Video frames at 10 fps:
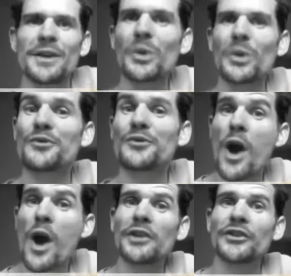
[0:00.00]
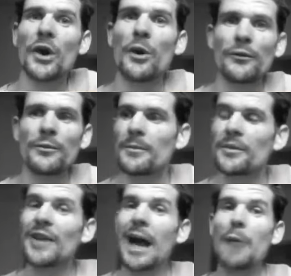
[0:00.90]
you don't want to fry yourself.
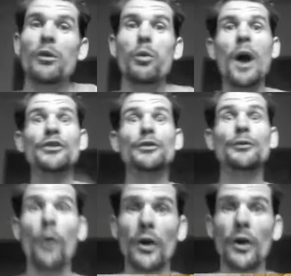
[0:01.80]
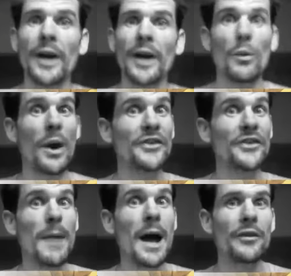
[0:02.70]
Start with once a fortnight, once a
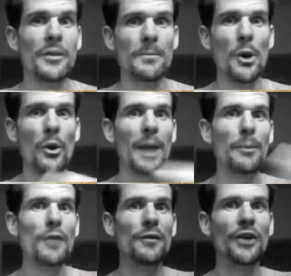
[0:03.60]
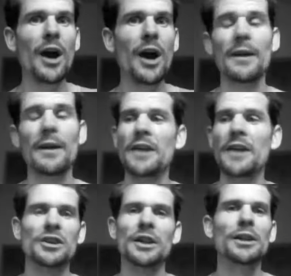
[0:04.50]
month, and build it up over time, and
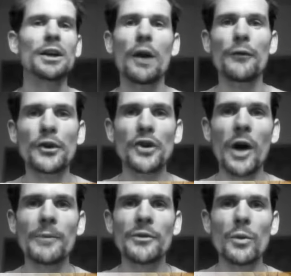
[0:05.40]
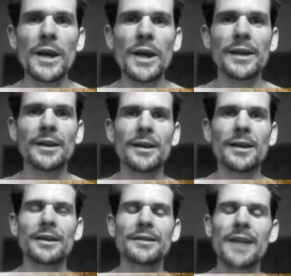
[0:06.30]
eventually a few times a week.
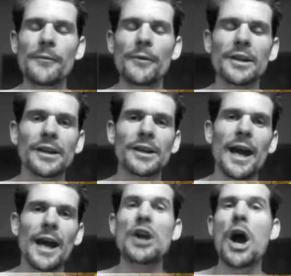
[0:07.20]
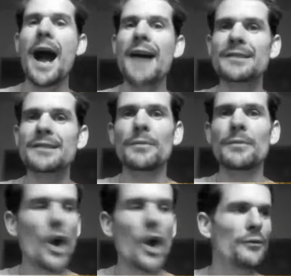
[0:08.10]
Definitely. And you ask them,
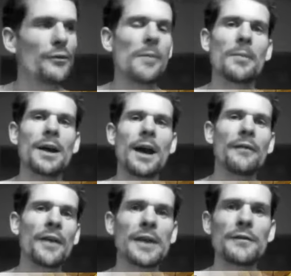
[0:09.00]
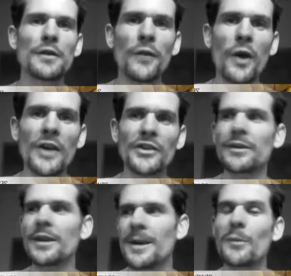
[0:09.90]
learn from them. And if they give you
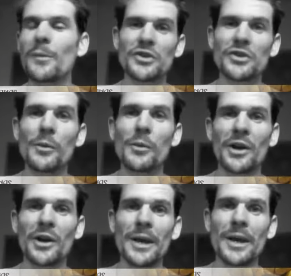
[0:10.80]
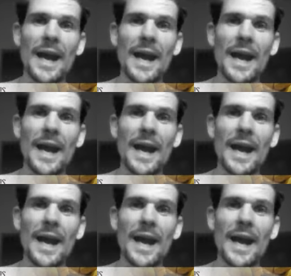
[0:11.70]
advice, which is normally going to be,